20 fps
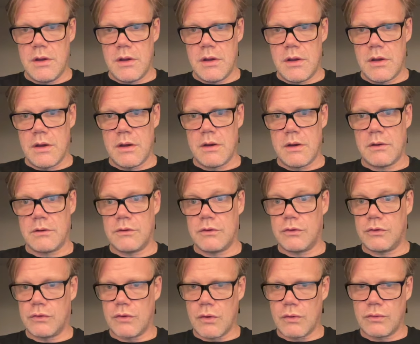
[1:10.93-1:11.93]
the
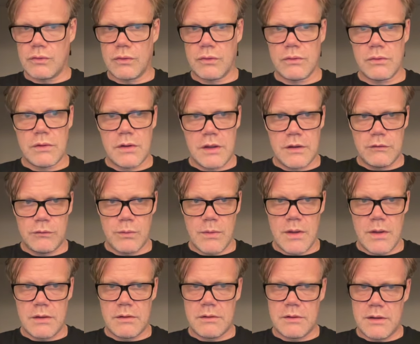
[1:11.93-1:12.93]
total as
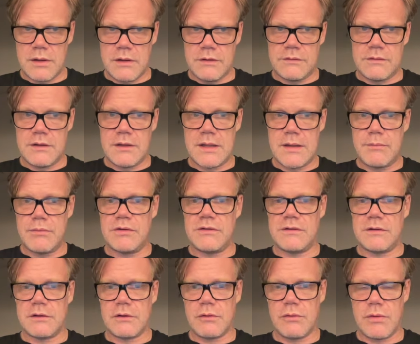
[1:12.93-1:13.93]
well as the debits
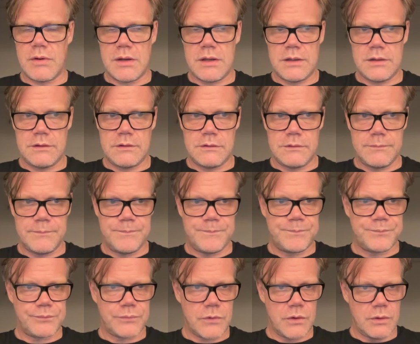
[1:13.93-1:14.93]
and credits.
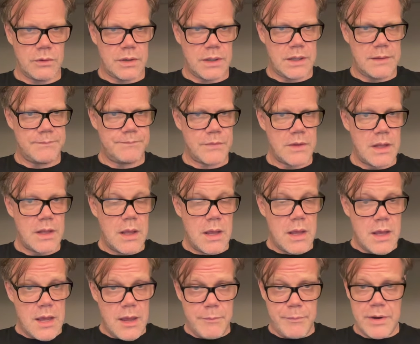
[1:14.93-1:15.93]
Okay,
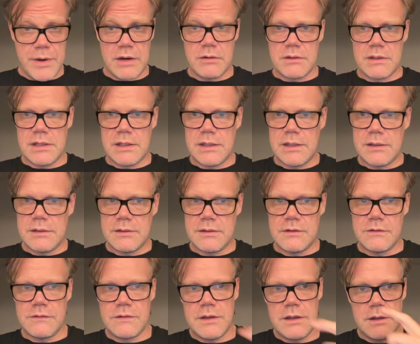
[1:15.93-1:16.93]
apparently
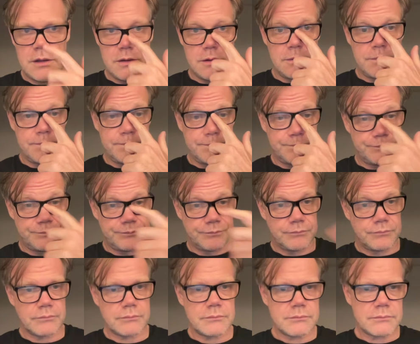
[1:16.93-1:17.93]
this year
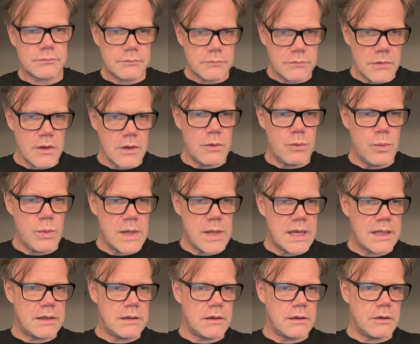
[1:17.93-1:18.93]
we
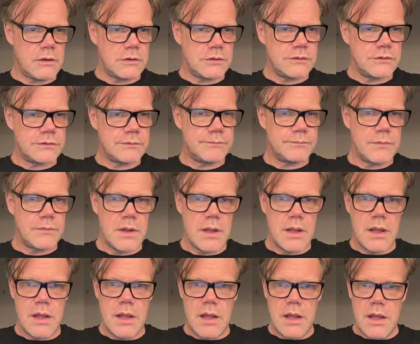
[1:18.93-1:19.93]
had a loss,
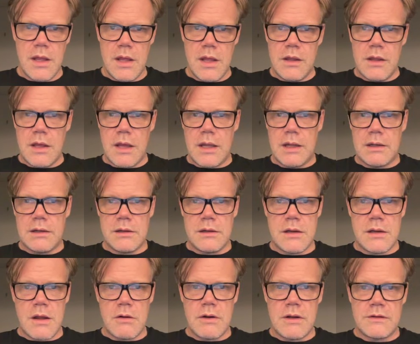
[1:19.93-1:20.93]
and
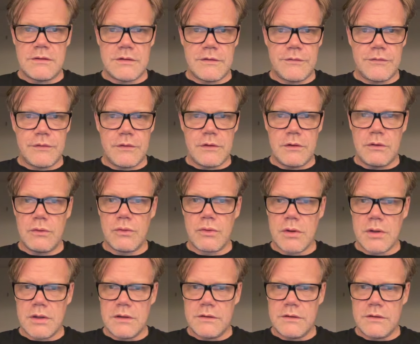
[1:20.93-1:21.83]
now let's have a look.